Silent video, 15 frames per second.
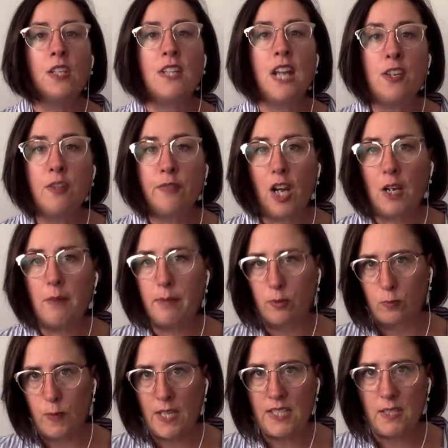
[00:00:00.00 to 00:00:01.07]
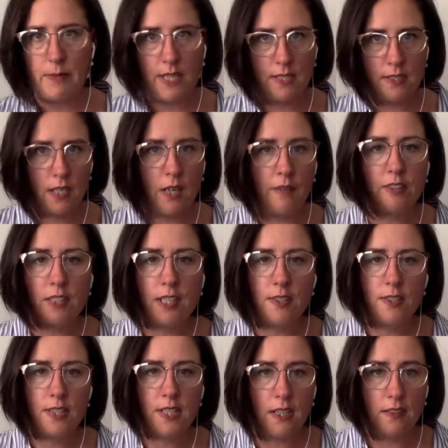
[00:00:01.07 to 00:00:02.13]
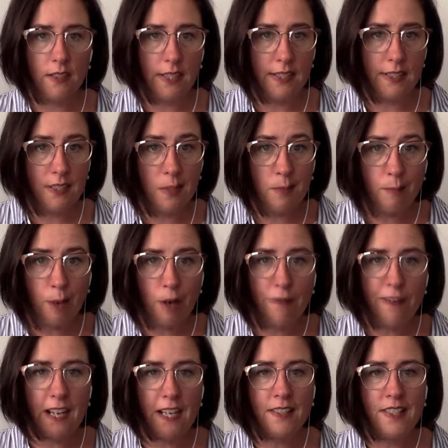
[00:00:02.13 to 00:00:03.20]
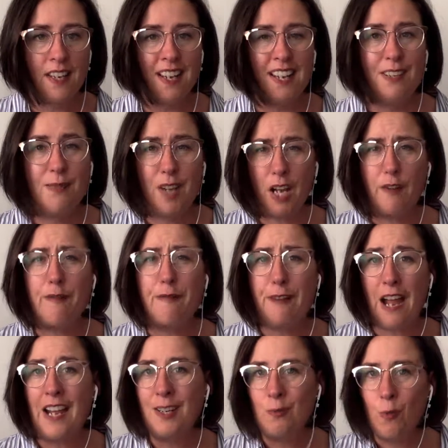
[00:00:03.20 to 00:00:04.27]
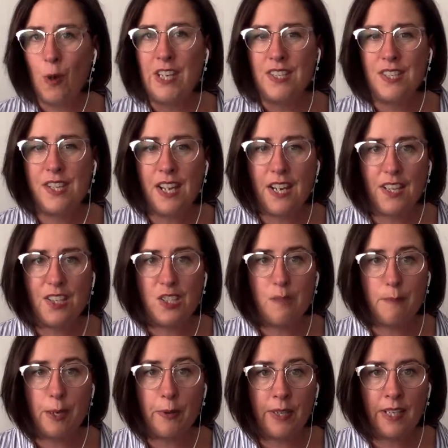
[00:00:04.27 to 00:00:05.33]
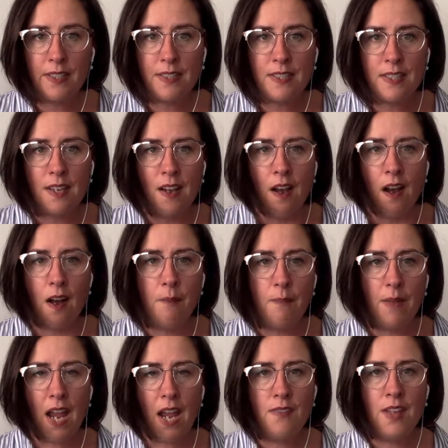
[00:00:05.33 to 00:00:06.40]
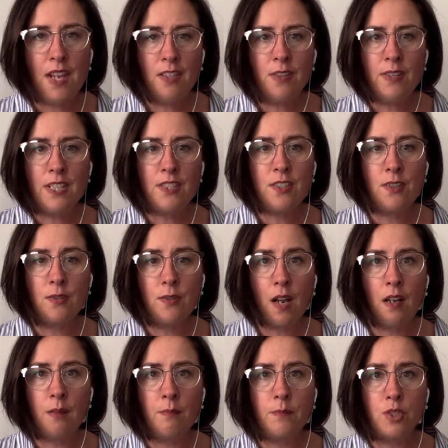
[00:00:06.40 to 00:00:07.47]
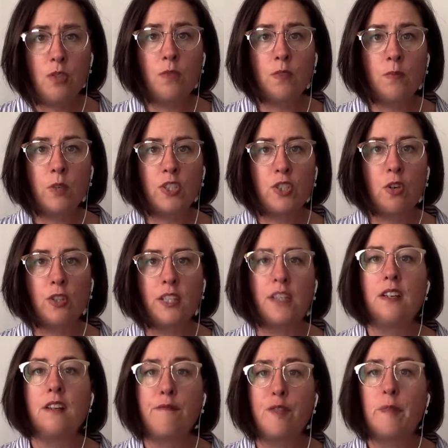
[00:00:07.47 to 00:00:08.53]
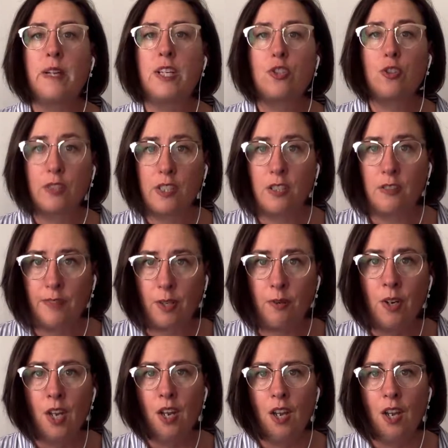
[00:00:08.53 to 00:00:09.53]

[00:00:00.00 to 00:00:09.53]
Then you've got to build resumes, cover letters, and LinkedIn profiles. You've got to find ways to get experience. And then you need to do what's called an informational interview.